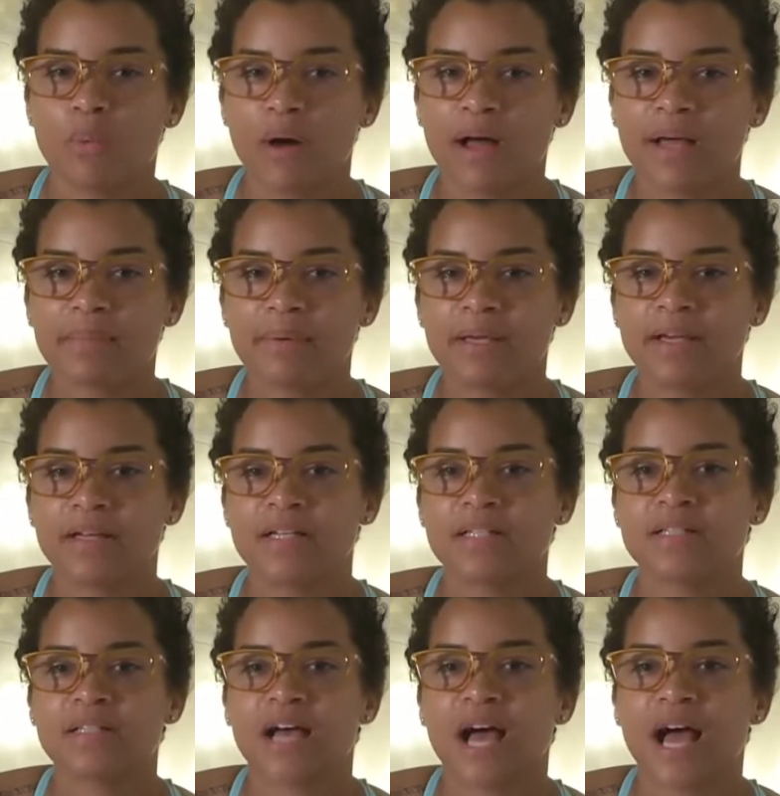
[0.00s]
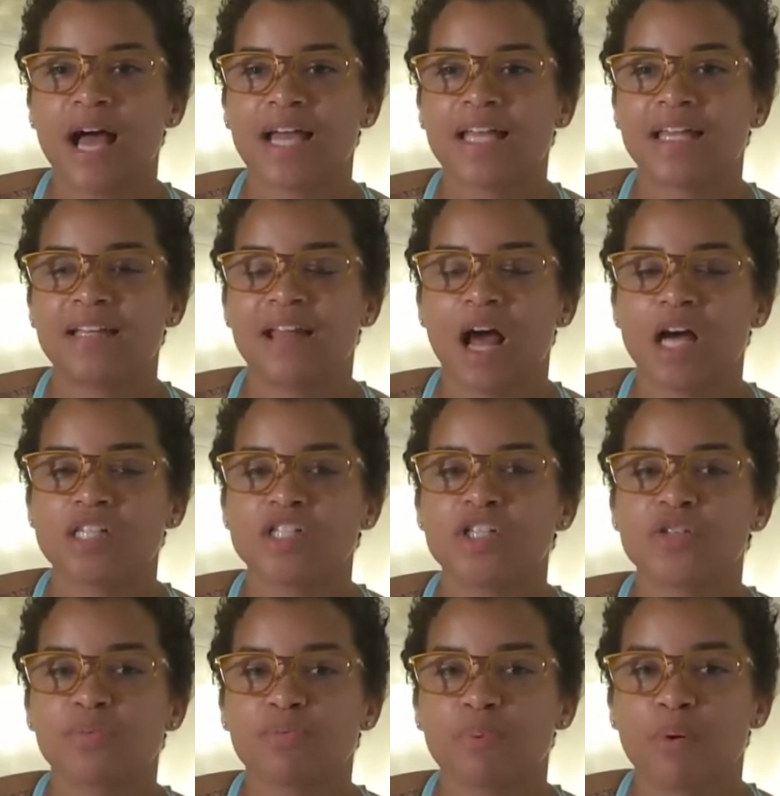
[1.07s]
Why? Because I cannot
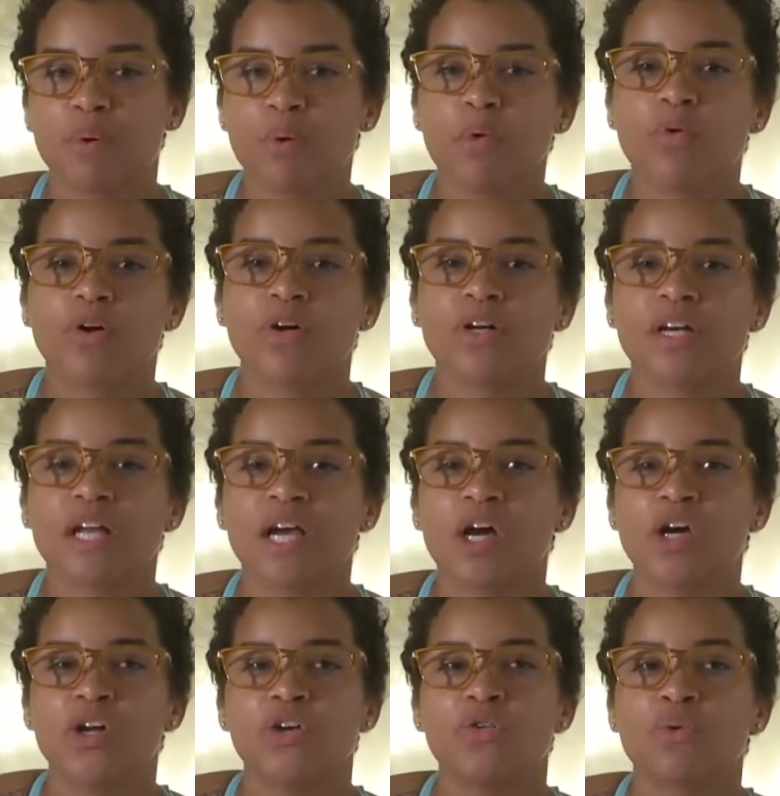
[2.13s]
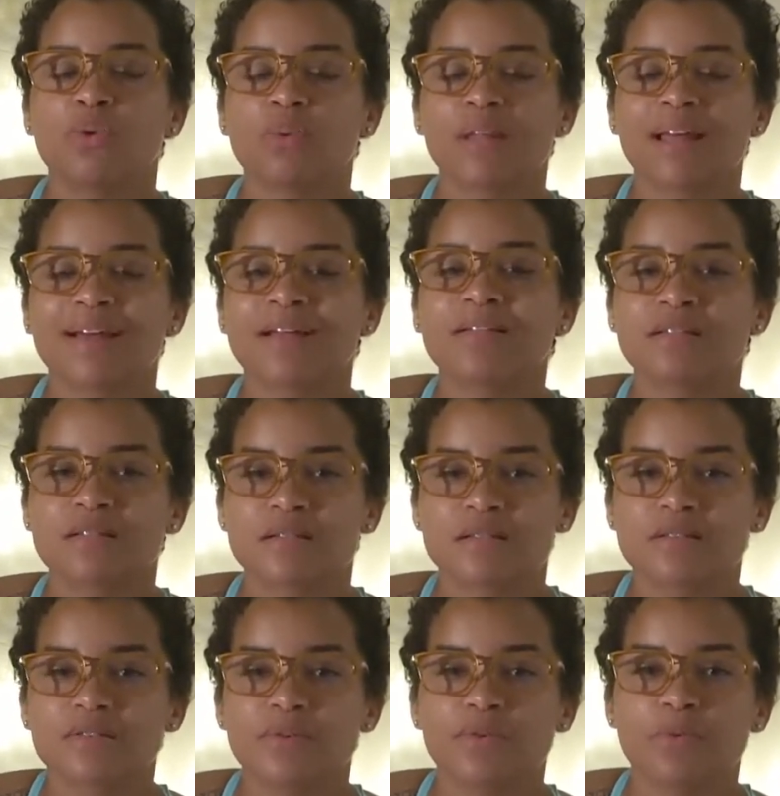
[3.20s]
support, nor will I
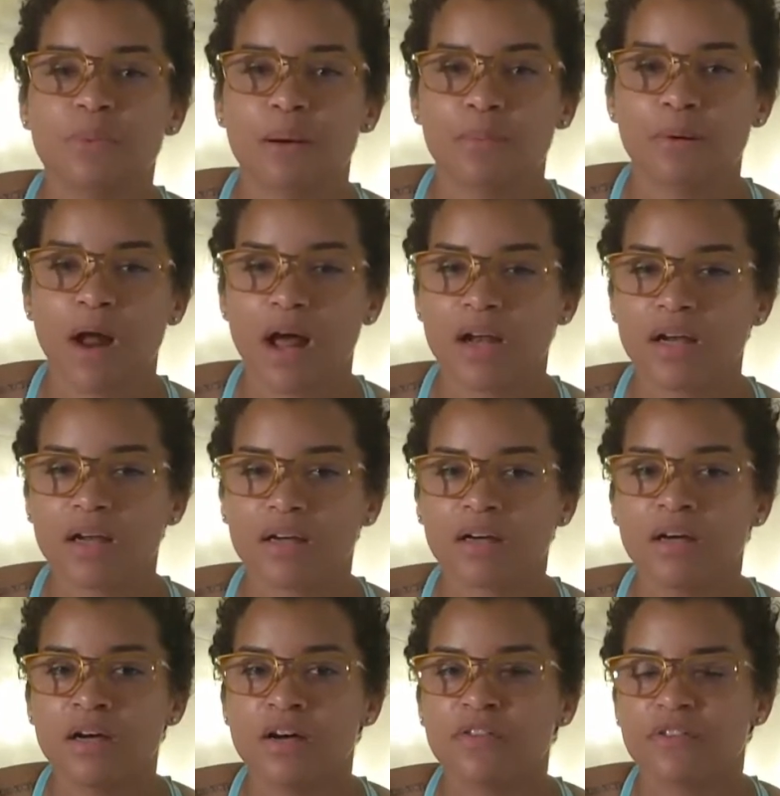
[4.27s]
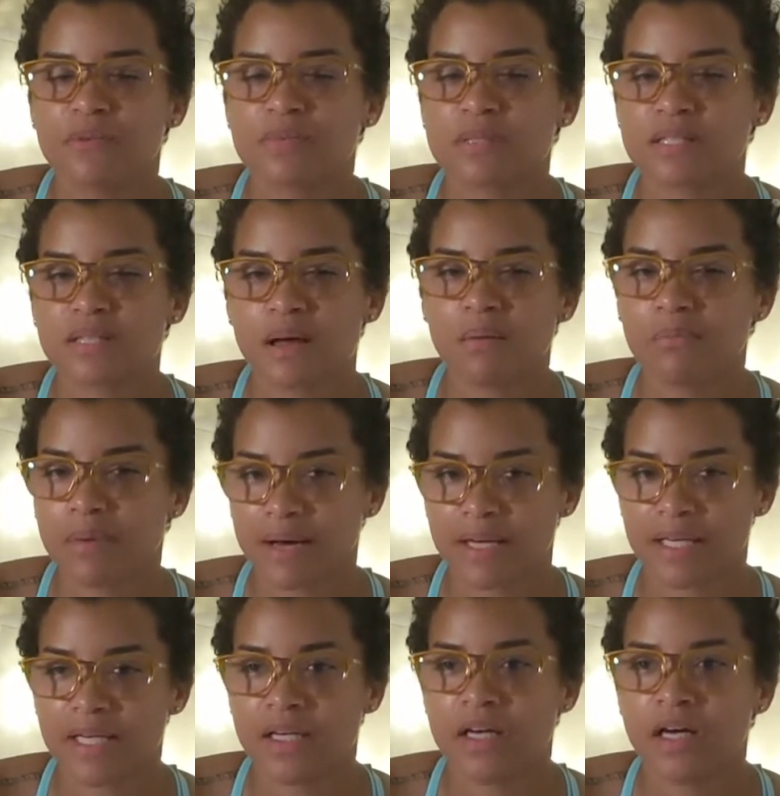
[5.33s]
consume a product from
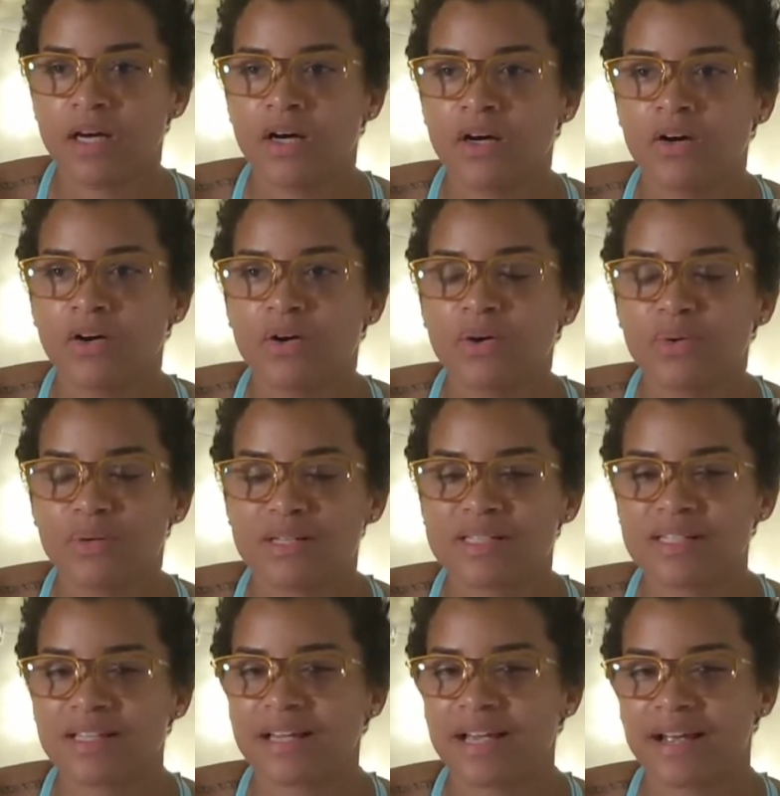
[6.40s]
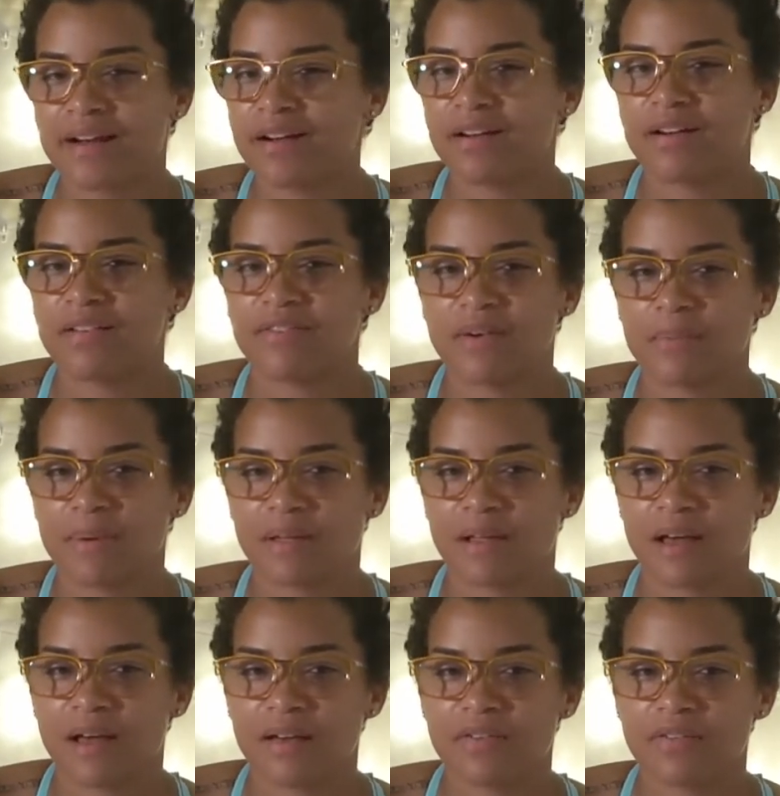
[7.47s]
somebody who doesn't care if I'm
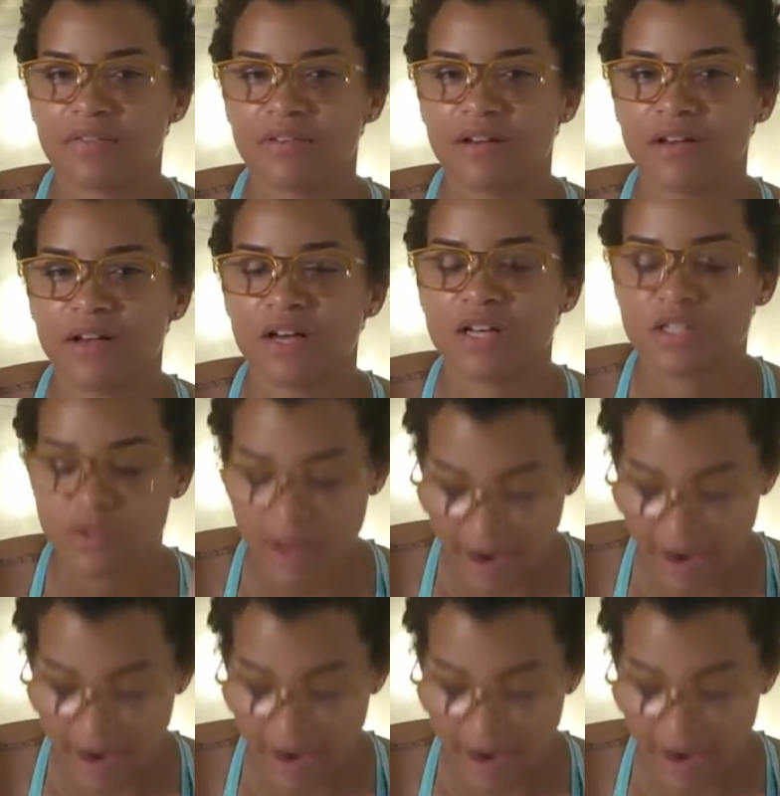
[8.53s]
alive. So